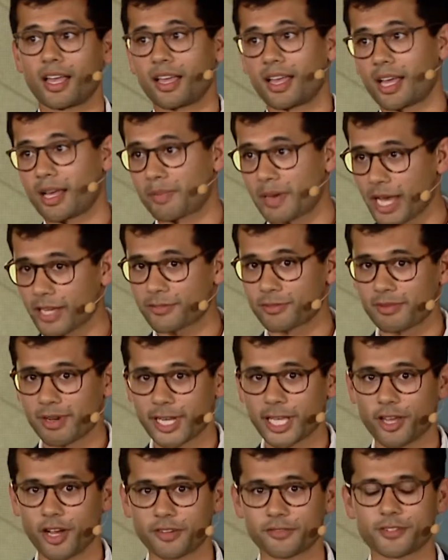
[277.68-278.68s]
apart from
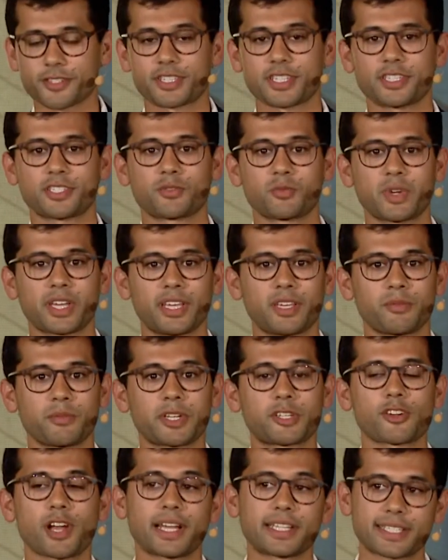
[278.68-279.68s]
running conferences,
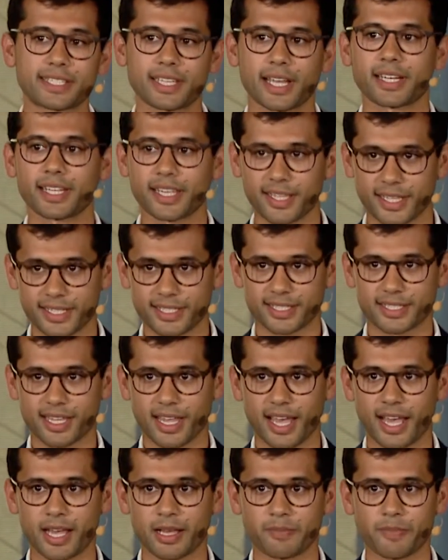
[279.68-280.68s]
we try and study this
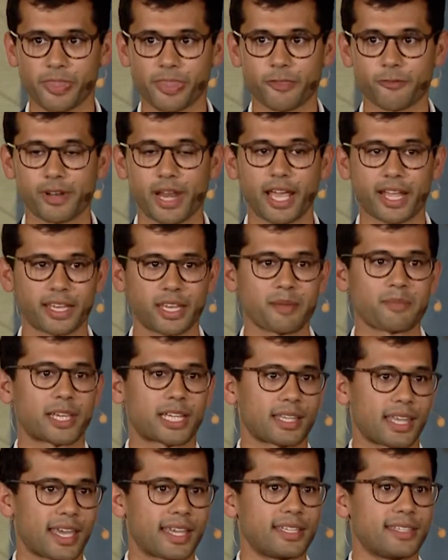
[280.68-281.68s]
through an
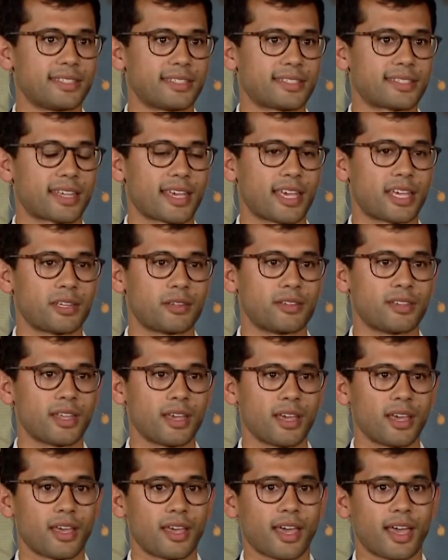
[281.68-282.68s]
academic lens and
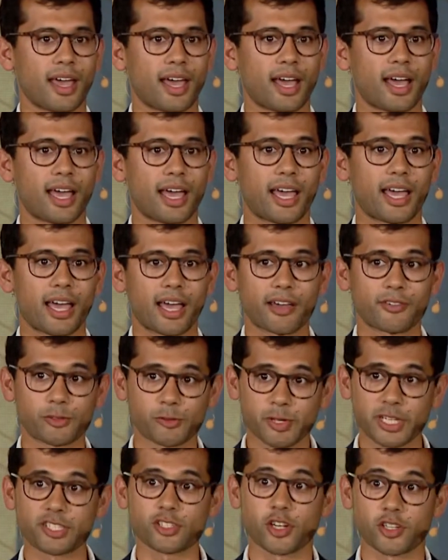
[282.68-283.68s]
have a
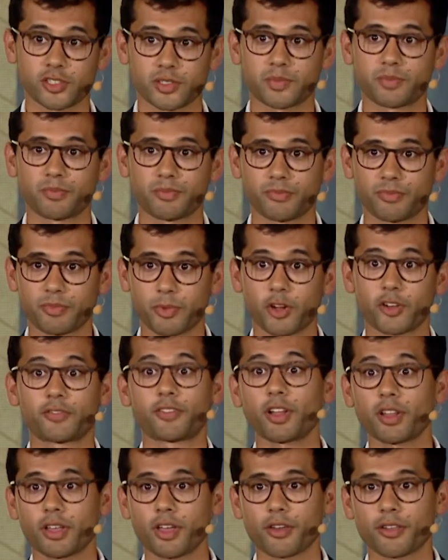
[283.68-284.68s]
research
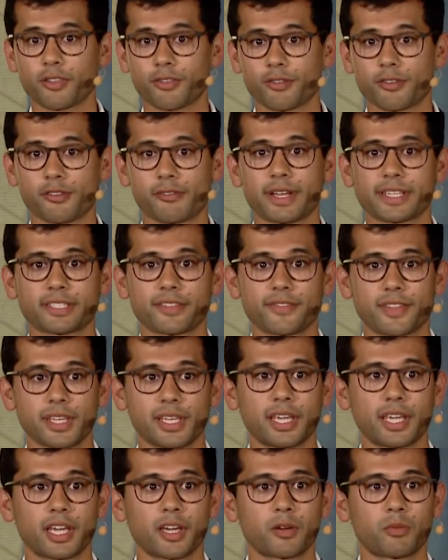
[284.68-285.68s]
portfolio through the rest of the
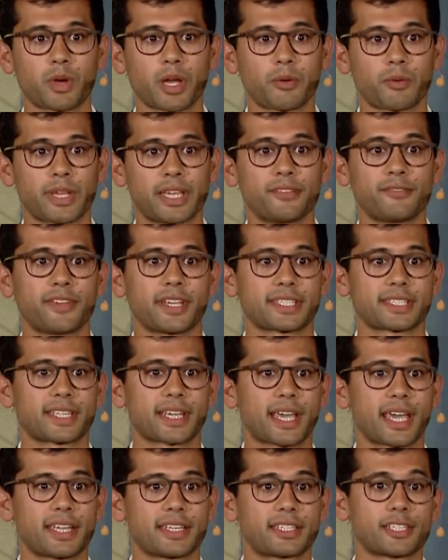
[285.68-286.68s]
year where we
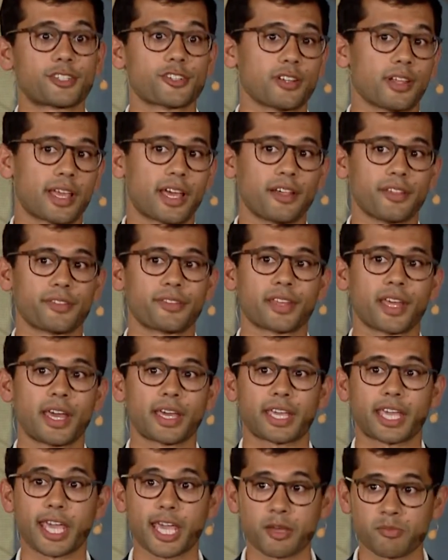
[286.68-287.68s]
investigate digital health
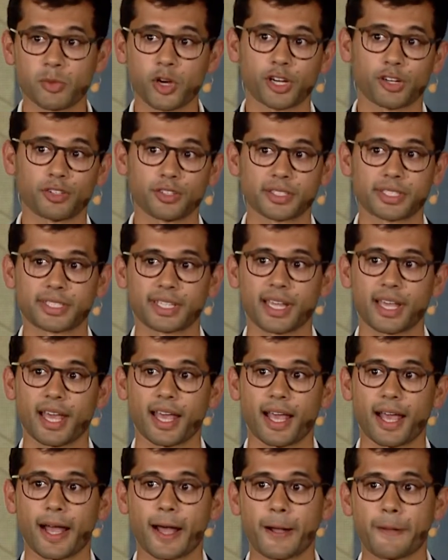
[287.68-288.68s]
care models,
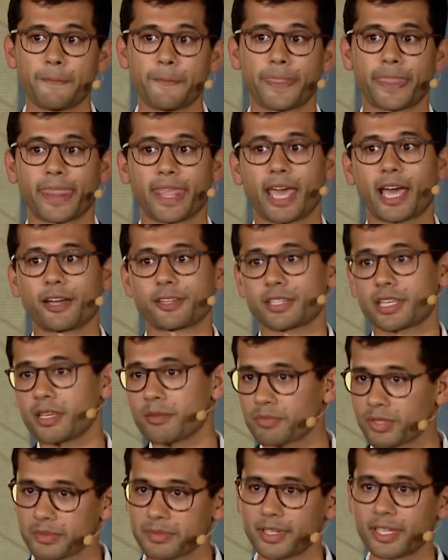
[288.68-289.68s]
how to
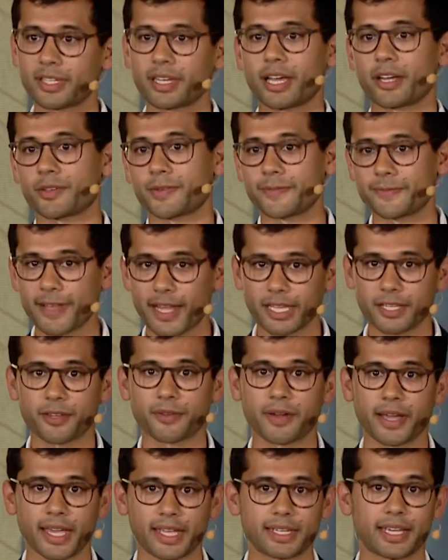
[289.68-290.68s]
implement, how to
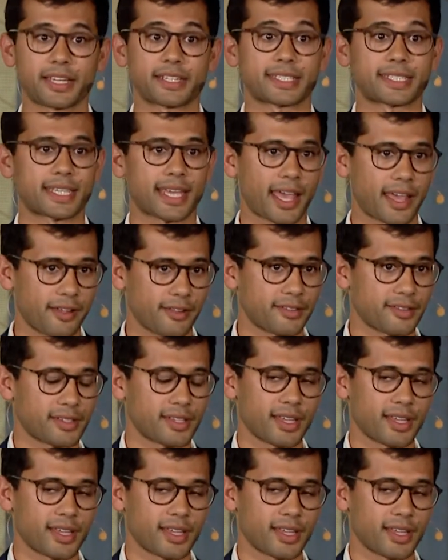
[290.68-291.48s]
evaluate, how to scale.